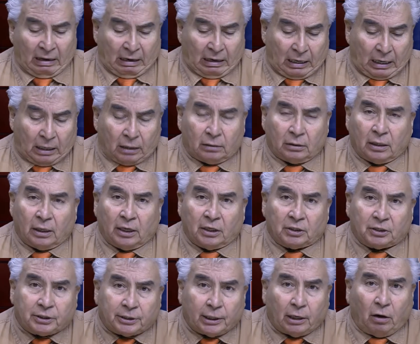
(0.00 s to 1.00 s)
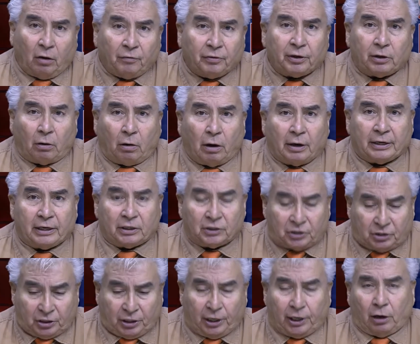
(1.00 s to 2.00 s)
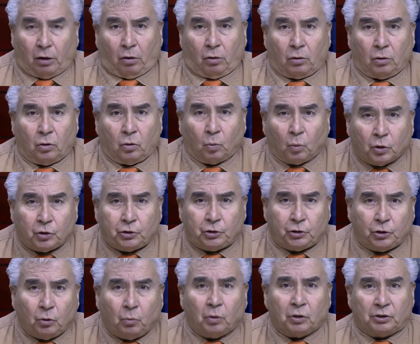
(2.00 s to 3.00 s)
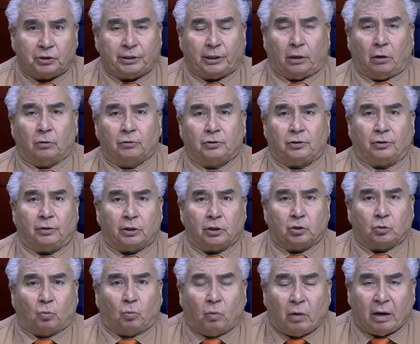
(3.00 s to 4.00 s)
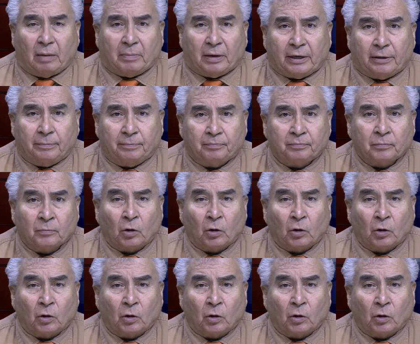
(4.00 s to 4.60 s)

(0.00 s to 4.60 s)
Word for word: uh, tell the audience here what you would tell to these women